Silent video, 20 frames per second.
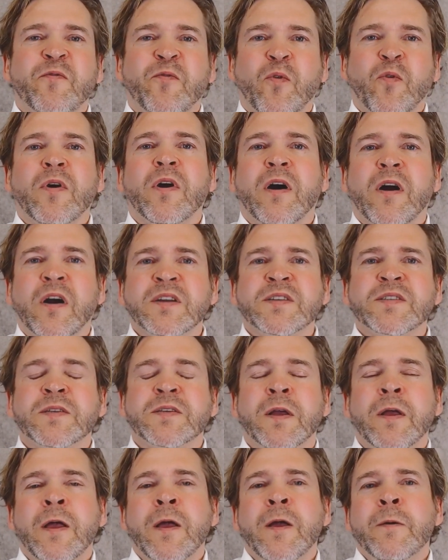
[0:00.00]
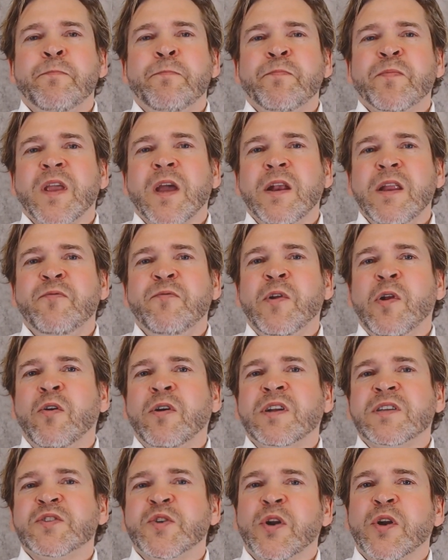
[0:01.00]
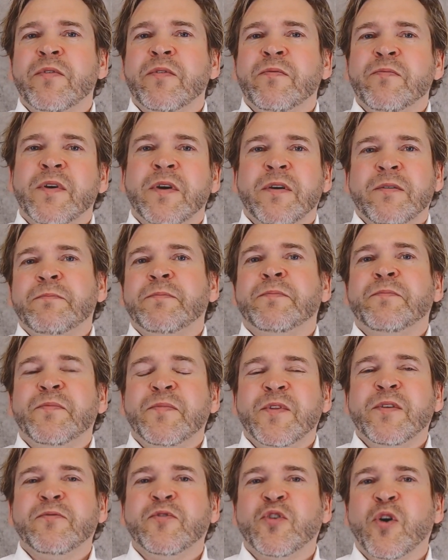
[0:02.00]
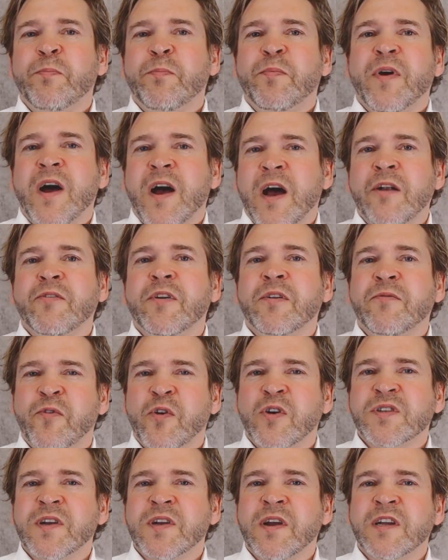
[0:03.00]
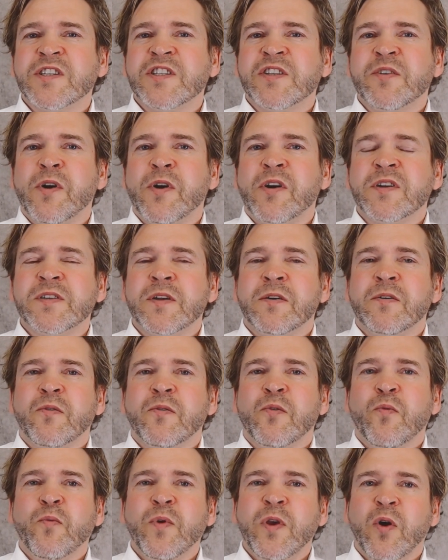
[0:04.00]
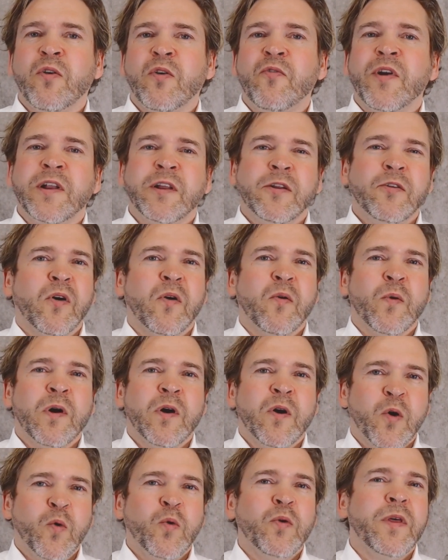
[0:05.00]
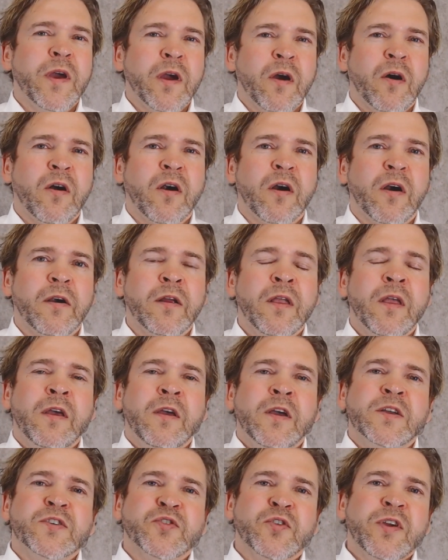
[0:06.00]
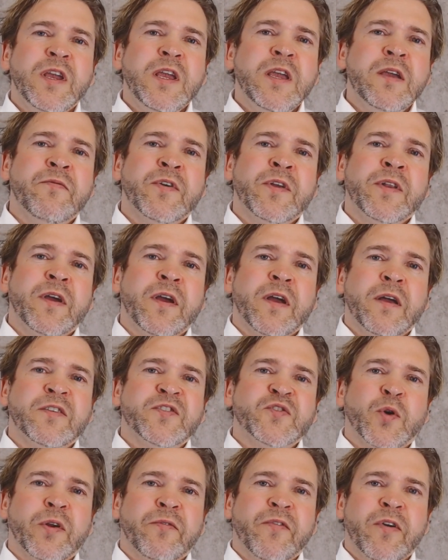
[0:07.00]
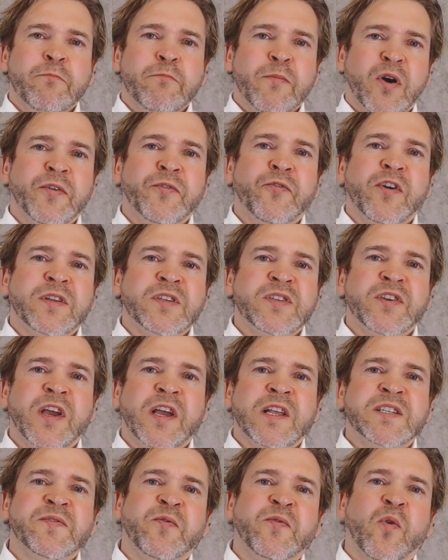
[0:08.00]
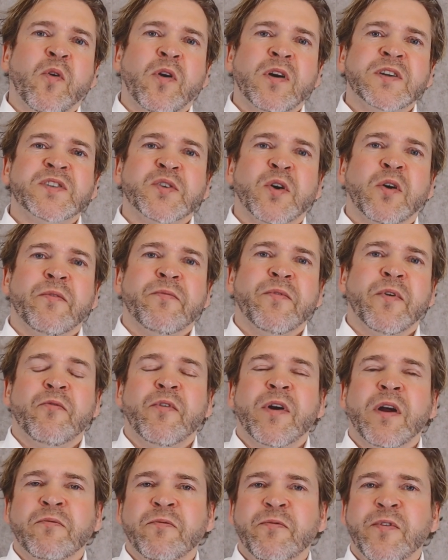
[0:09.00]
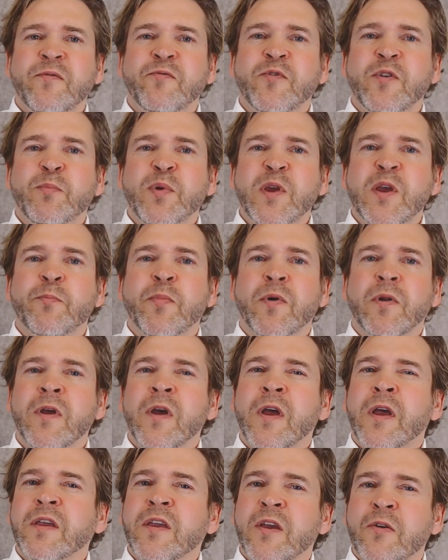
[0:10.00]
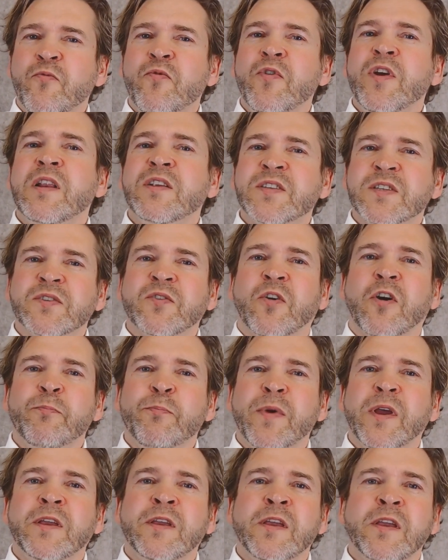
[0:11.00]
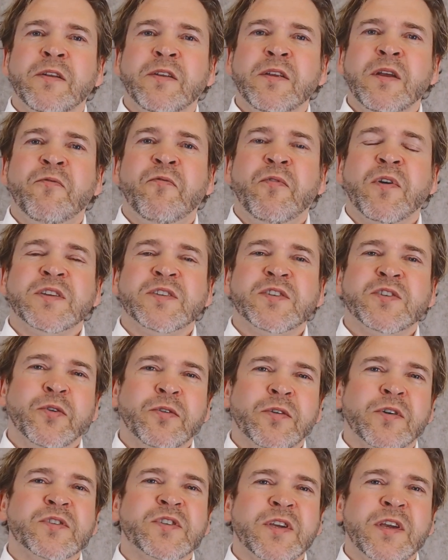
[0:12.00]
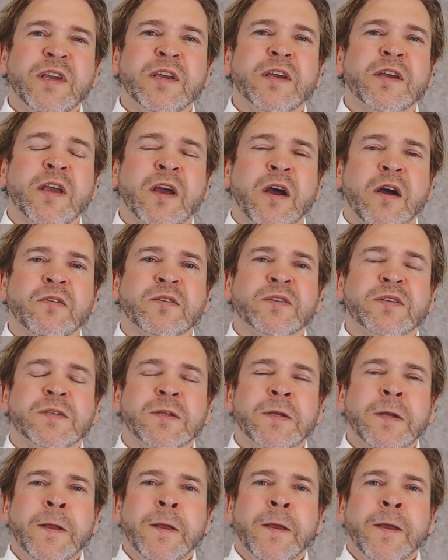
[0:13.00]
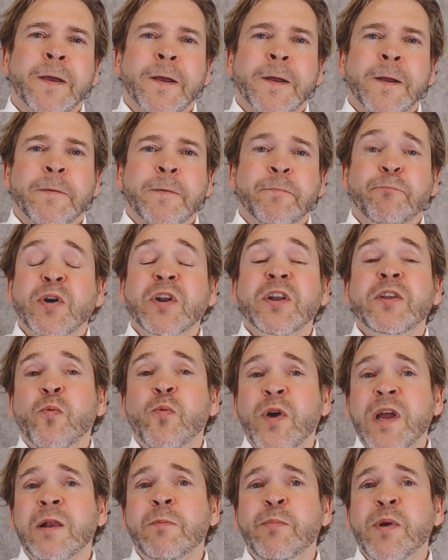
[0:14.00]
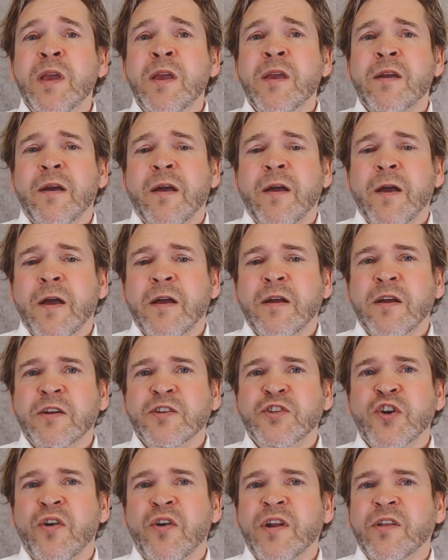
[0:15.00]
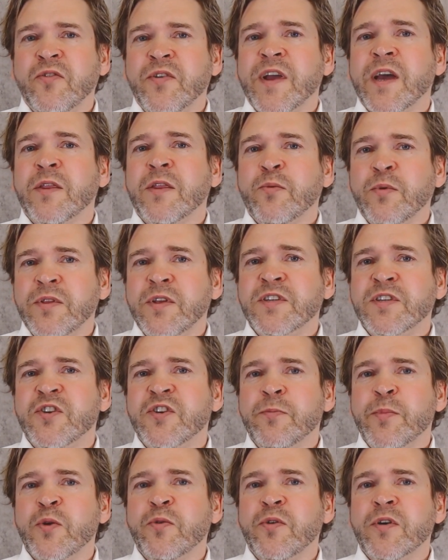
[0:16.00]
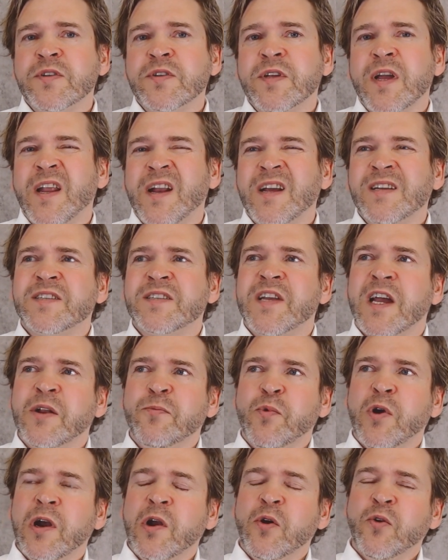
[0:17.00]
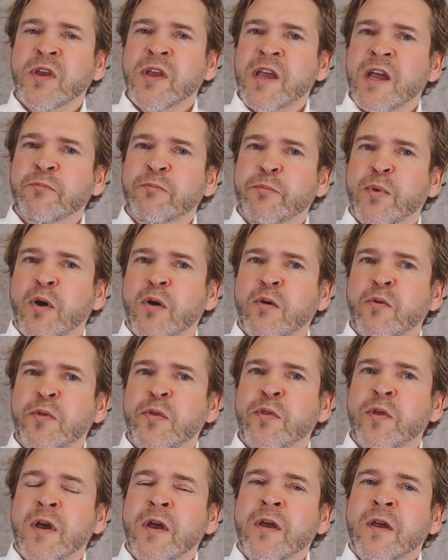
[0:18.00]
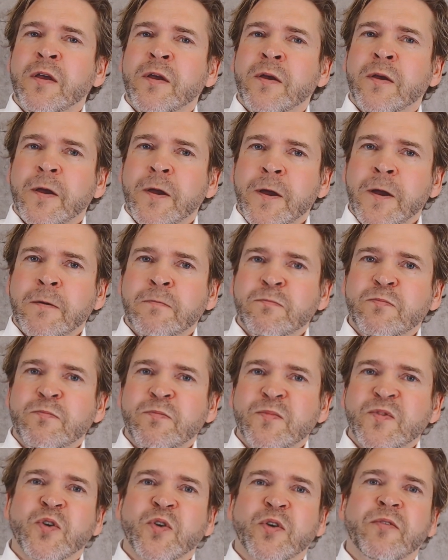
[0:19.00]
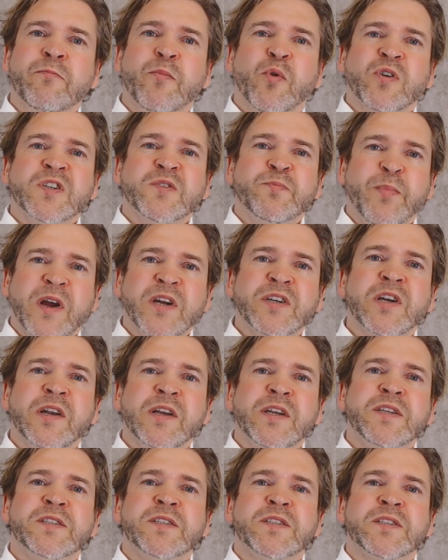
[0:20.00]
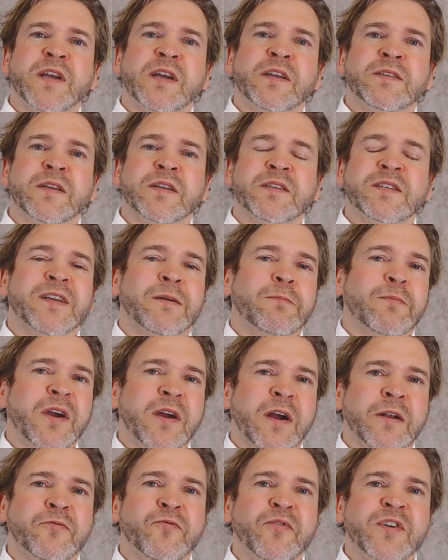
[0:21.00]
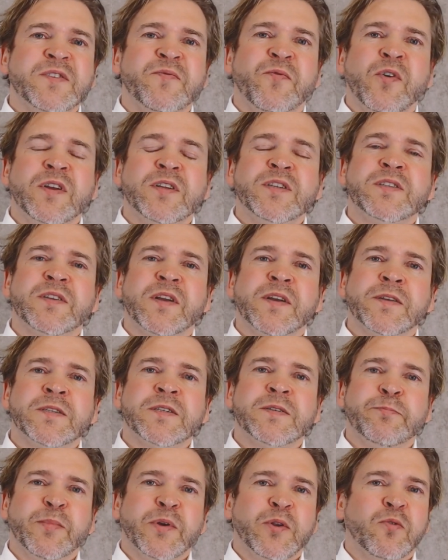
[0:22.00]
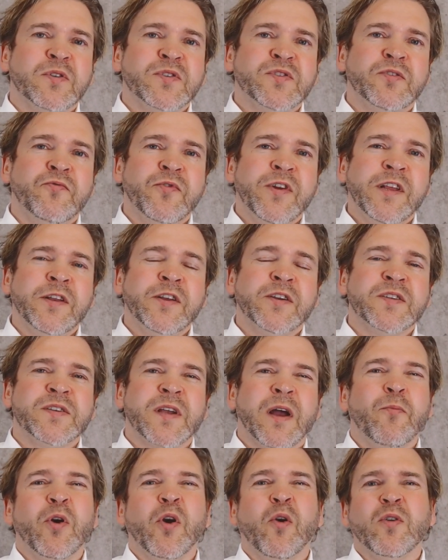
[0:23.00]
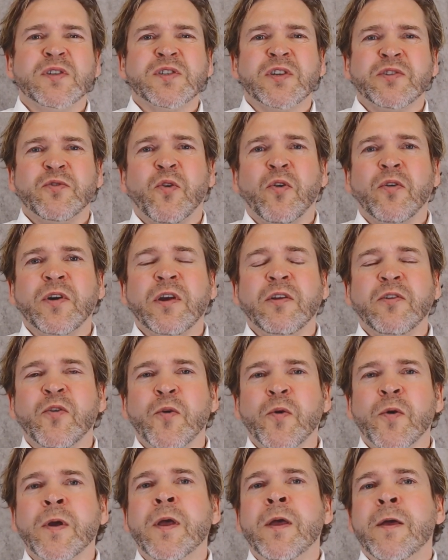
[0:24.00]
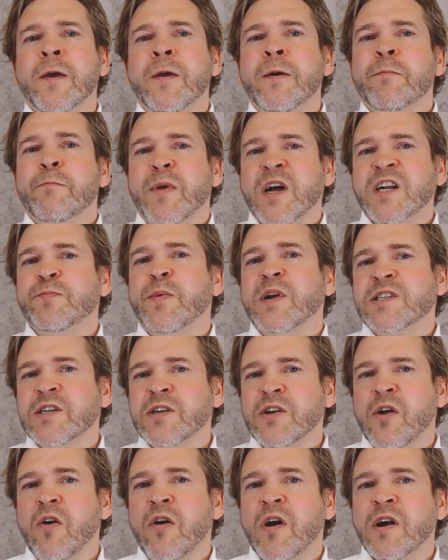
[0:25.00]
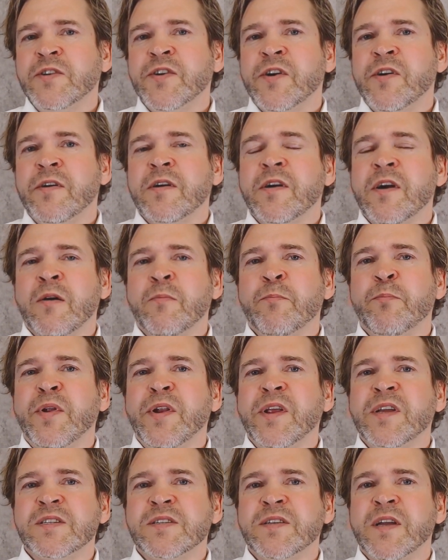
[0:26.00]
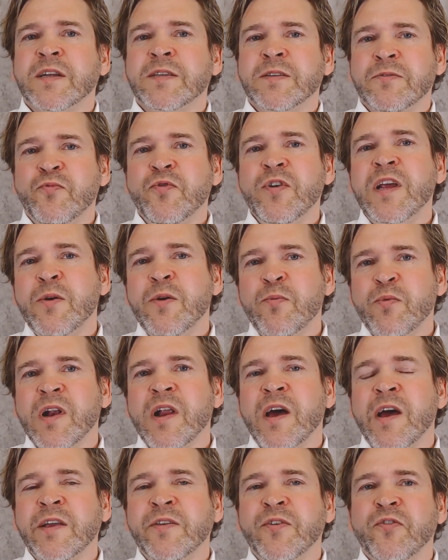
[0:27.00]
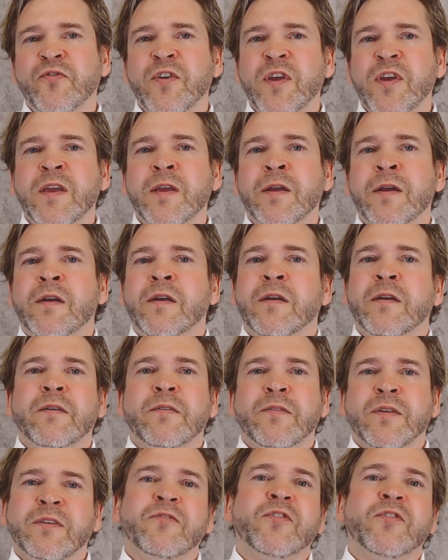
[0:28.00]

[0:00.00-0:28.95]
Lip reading: for us. And if you look at sort of the top 100 first customers, we already know who they are. So even a sort of a moderate sales force of around 15 people can really start making a difference to those key accounts. But it will be a journey together with distributors. And as I said, we're looking at both sort of more specialists at some countries, for instance, but also regions. And we're also talking to much larger companies that really would like to see the